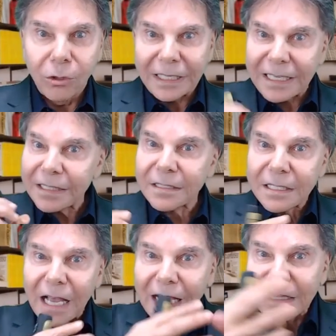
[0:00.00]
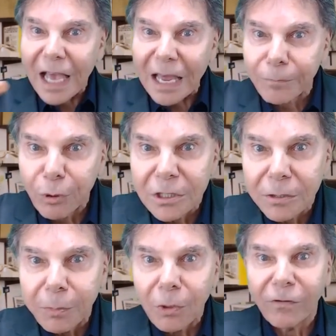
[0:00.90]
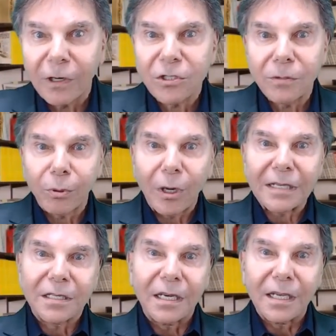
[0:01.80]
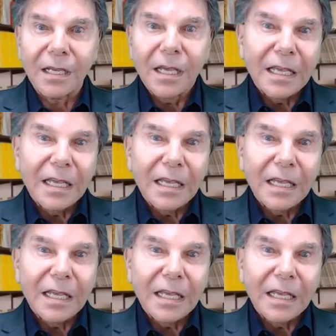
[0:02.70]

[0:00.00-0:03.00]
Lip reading: inside that principle of reciprocity